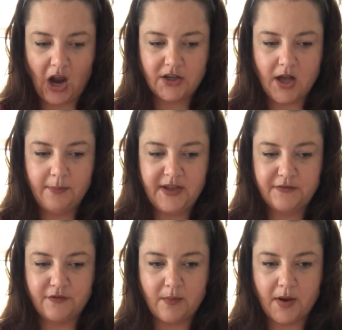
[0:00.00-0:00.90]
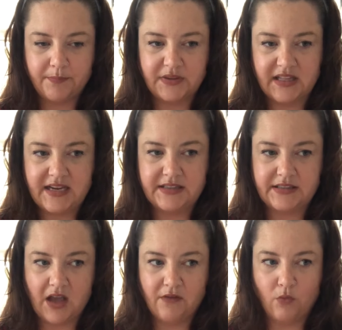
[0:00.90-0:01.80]
are coming from a
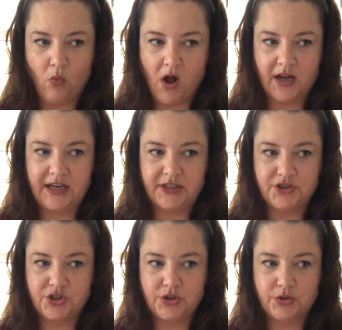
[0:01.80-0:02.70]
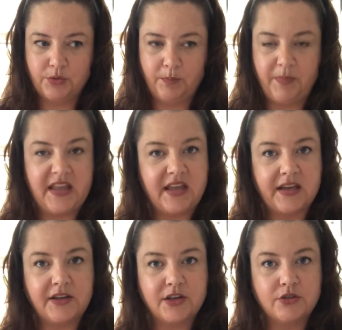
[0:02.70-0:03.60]
place of wanting to be
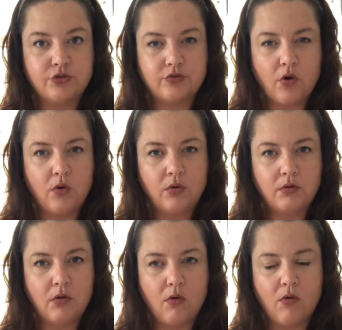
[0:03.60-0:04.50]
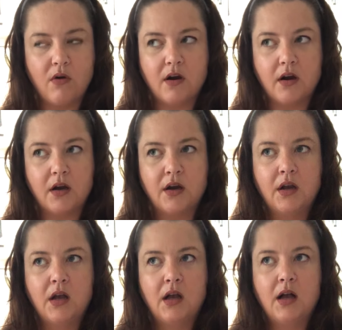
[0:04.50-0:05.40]
in control or
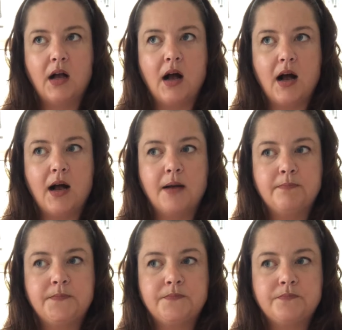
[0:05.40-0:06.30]
um,